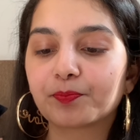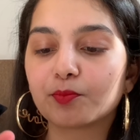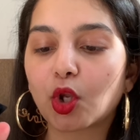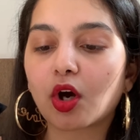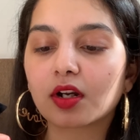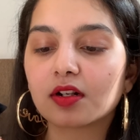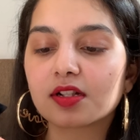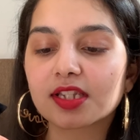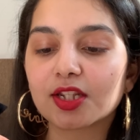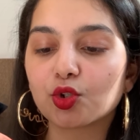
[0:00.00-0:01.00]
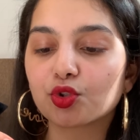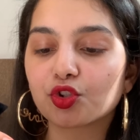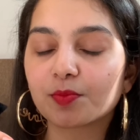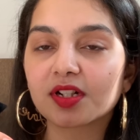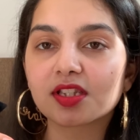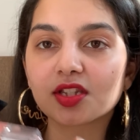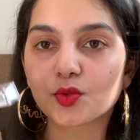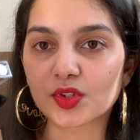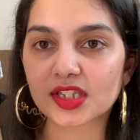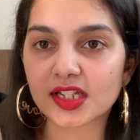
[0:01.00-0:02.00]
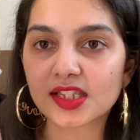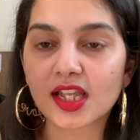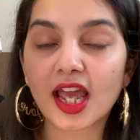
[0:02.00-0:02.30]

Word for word: bloggers and YouTubers use this